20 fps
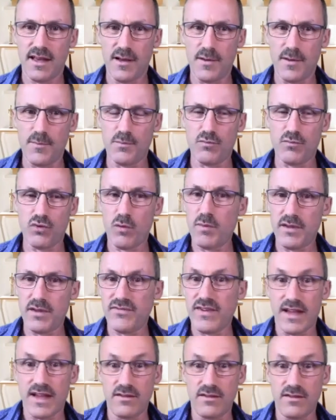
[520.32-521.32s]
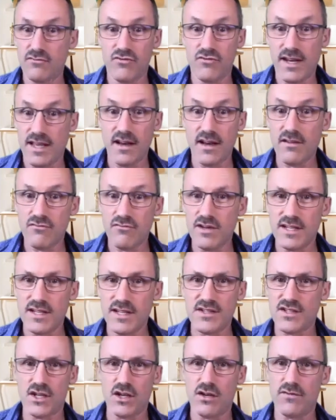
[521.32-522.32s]
probably found that really aren't really
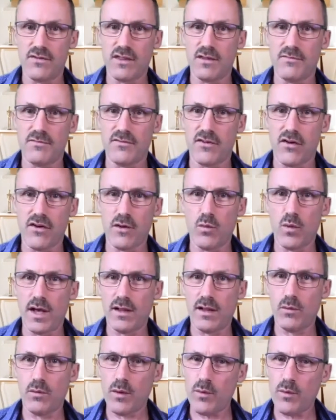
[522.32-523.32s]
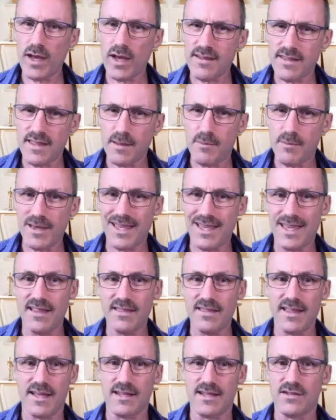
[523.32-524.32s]
serving them very well? Where do they begin
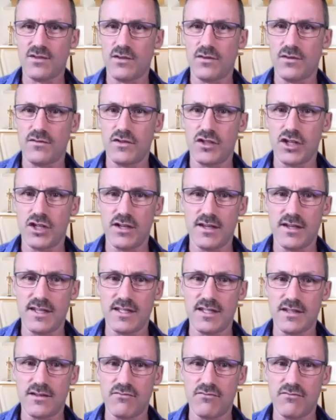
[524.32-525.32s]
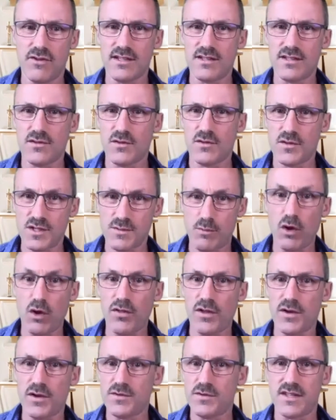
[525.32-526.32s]
that sort of journey to really sort of spot
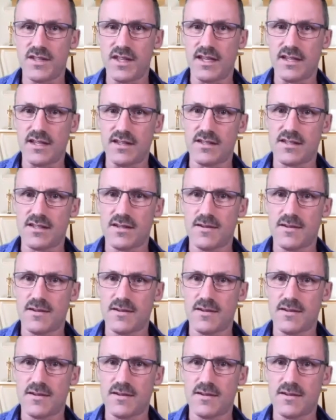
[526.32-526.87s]
those things?